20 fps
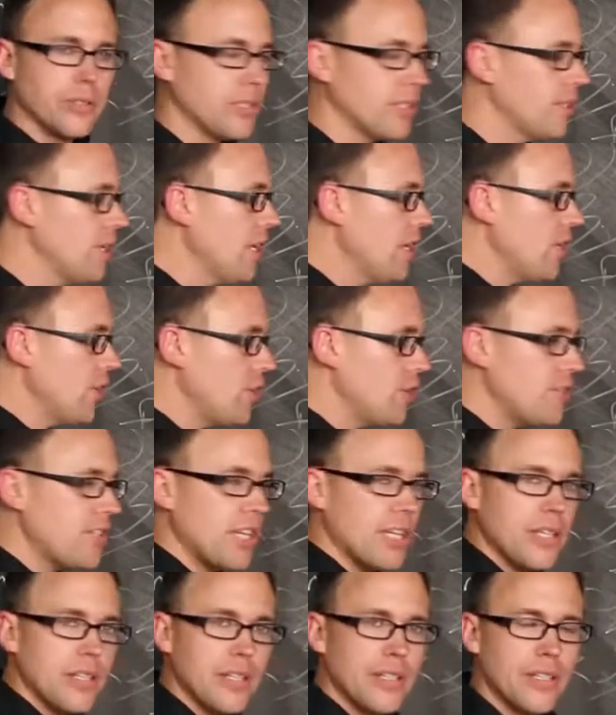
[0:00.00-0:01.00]
or
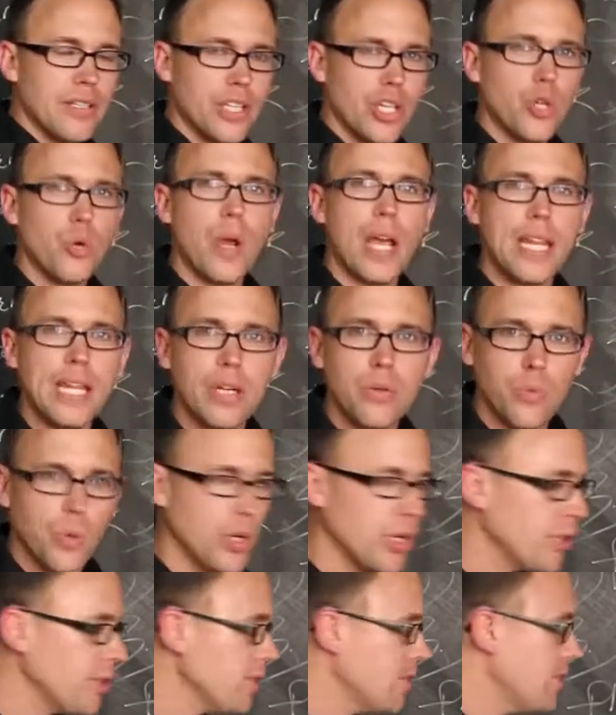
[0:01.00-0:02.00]
using degrading
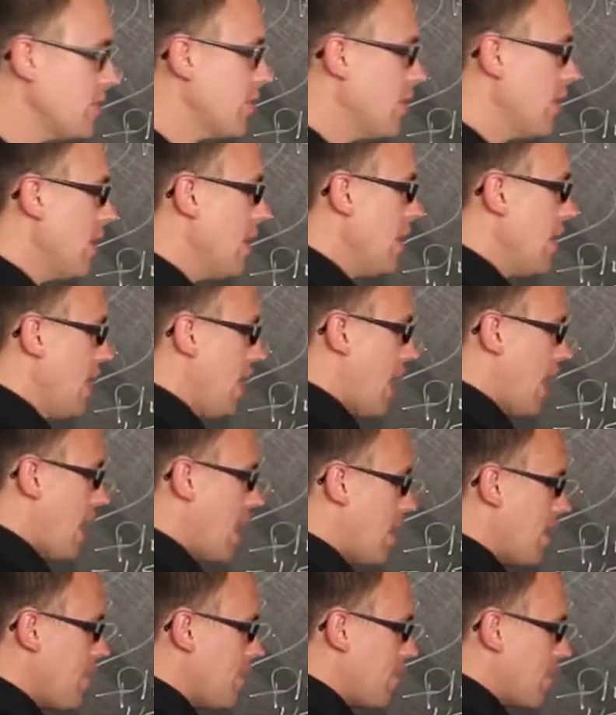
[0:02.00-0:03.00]
words.
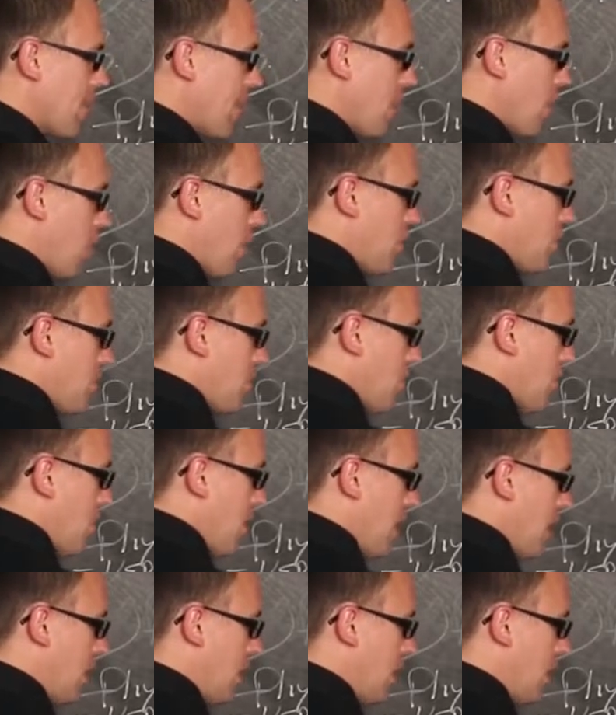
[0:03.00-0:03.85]
It also